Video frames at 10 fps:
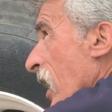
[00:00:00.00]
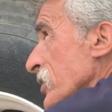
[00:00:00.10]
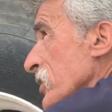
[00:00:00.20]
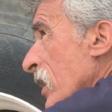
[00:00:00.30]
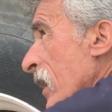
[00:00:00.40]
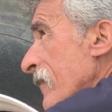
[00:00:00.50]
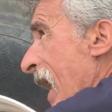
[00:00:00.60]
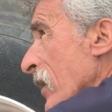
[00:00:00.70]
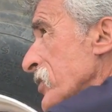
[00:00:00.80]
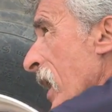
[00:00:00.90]
nuts,
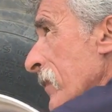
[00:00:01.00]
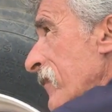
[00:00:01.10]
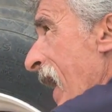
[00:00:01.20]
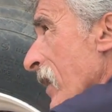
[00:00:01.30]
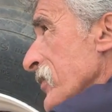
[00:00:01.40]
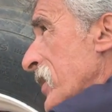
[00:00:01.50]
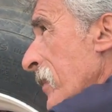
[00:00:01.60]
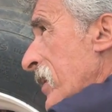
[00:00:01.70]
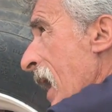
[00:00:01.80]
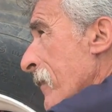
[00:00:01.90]
valve
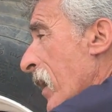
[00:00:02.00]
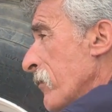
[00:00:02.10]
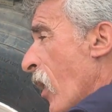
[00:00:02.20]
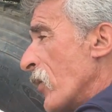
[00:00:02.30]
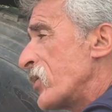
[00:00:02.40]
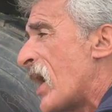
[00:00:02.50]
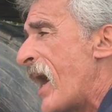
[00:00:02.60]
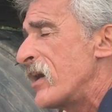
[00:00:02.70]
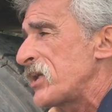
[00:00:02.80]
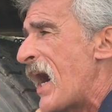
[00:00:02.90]
stem cap on both
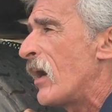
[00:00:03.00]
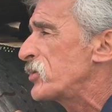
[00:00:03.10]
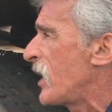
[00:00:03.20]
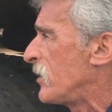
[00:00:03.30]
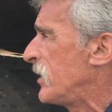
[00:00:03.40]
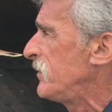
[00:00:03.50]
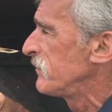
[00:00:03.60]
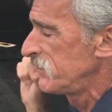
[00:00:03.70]
tires. How, gentlemen?